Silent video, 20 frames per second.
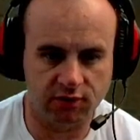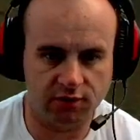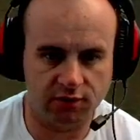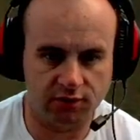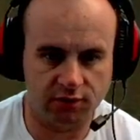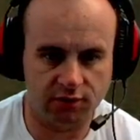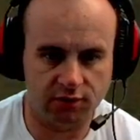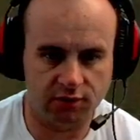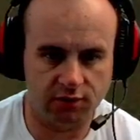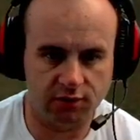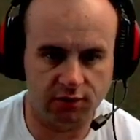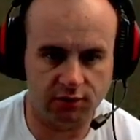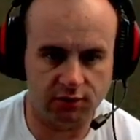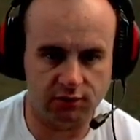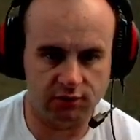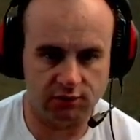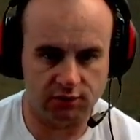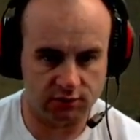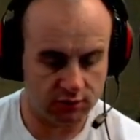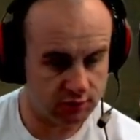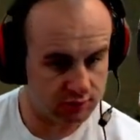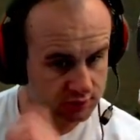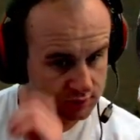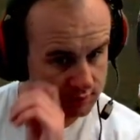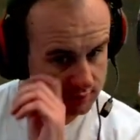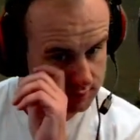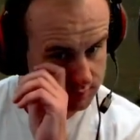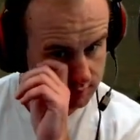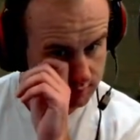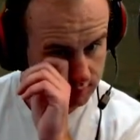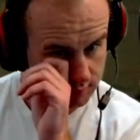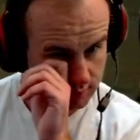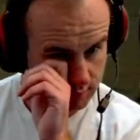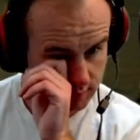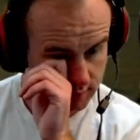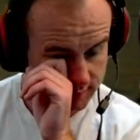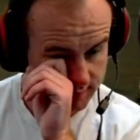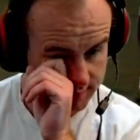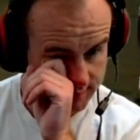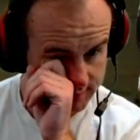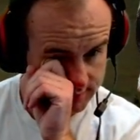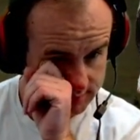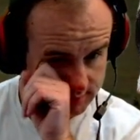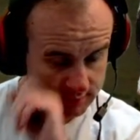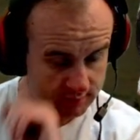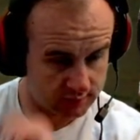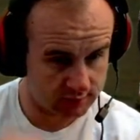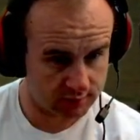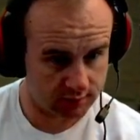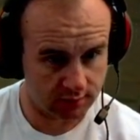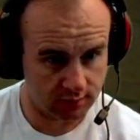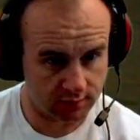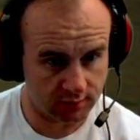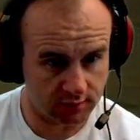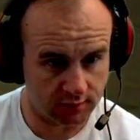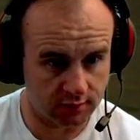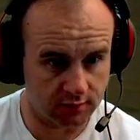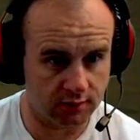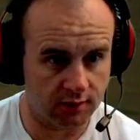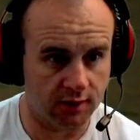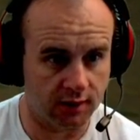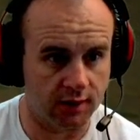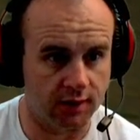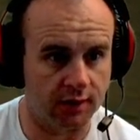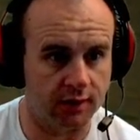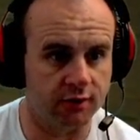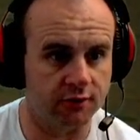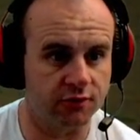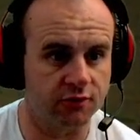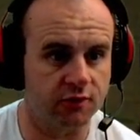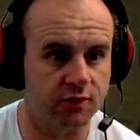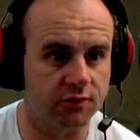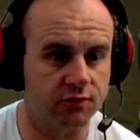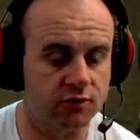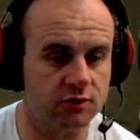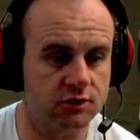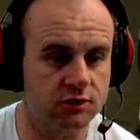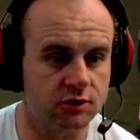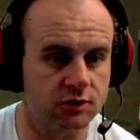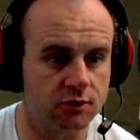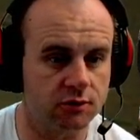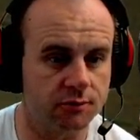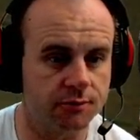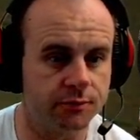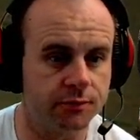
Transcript: here is not high enough level, so